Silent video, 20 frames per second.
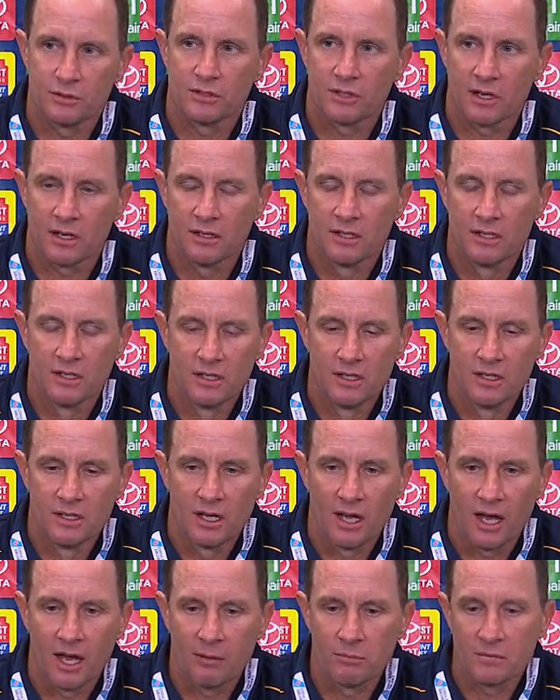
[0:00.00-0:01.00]
So,
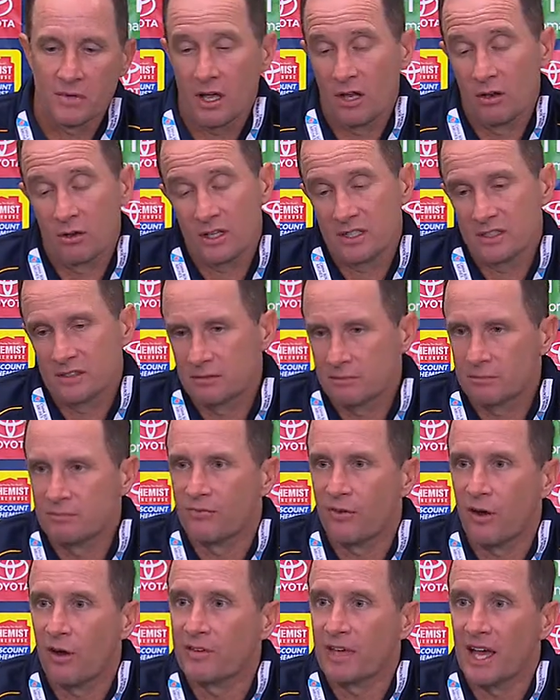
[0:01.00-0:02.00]
yeah, look, he's
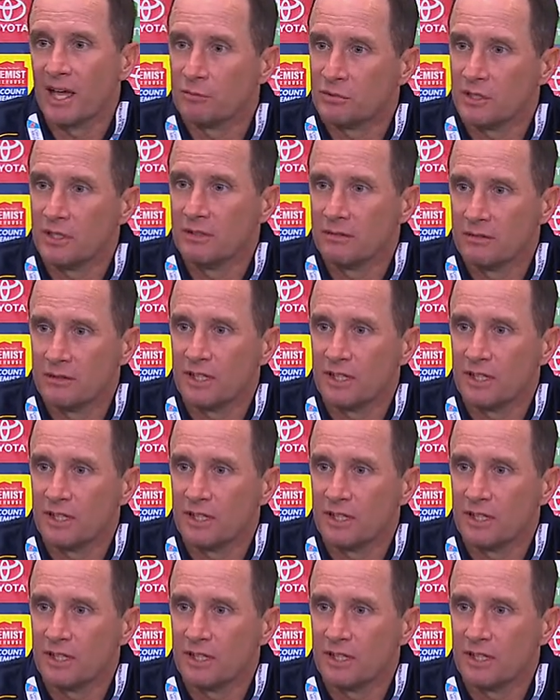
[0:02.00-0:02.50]
five games in,